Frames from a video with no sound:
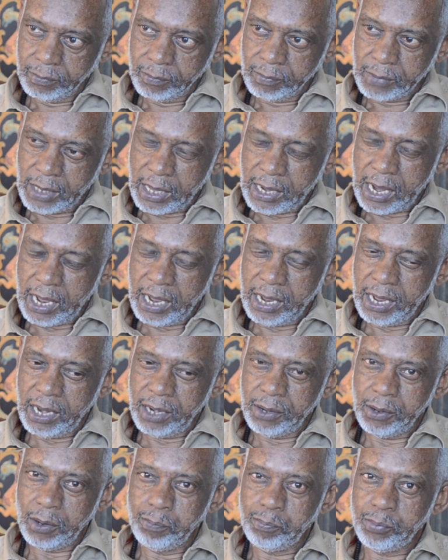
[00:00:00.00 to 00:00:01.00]
That I
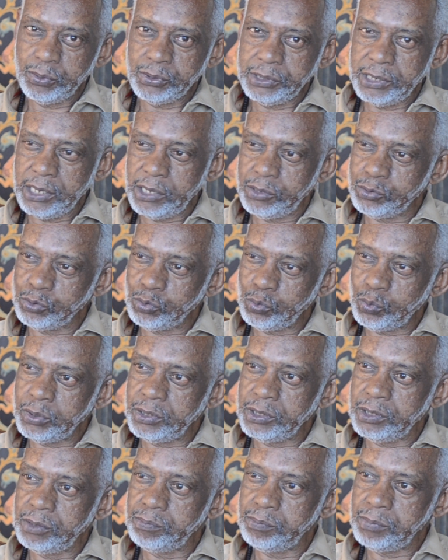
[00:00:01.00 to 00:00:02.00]
had a potential
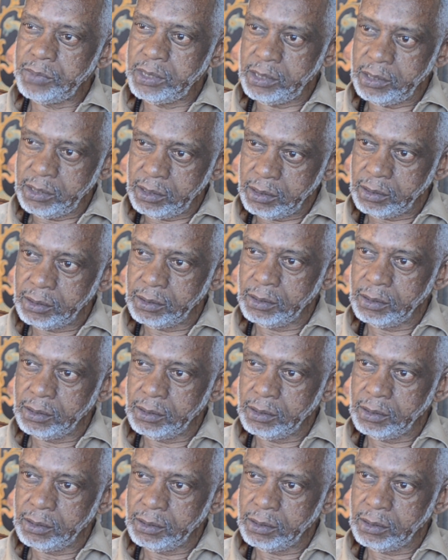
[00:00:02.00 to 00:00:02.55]
within me.